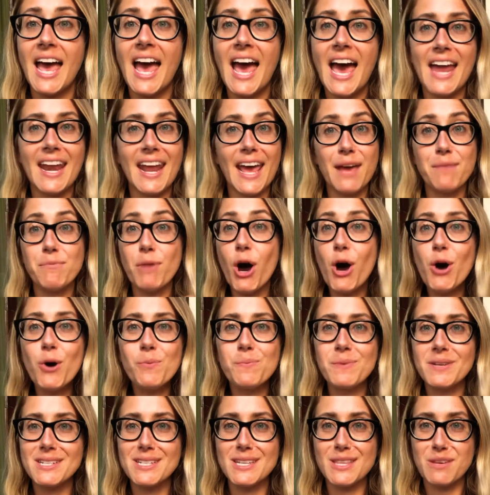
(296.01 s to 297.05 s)
and I am
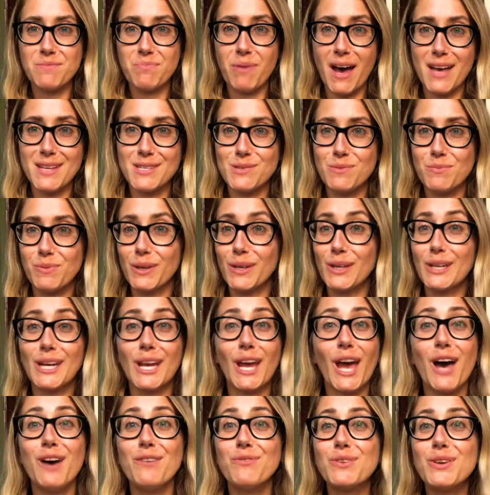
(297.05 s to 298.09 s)
open to the possibility
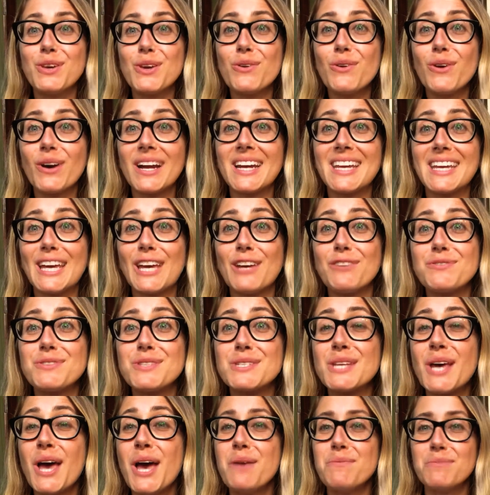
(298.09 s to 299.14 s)
of your gifts
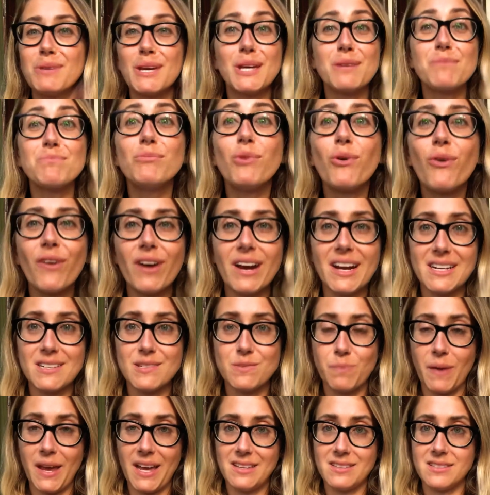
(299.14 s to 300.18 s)
being more
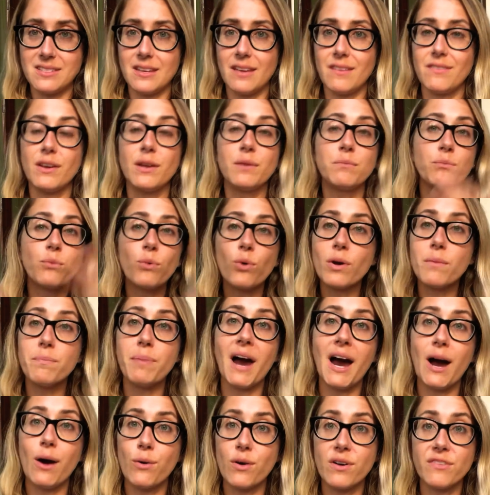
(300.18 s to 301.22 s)
expansive and more
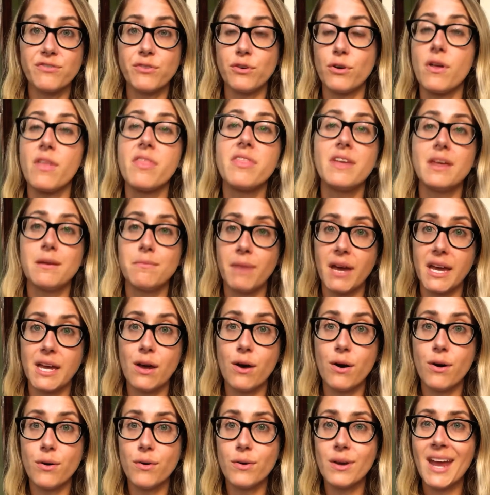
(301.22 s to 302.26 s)
powerful than my
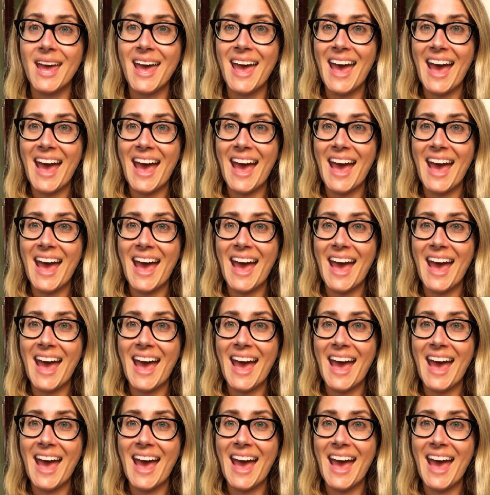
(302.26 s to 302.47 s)
own.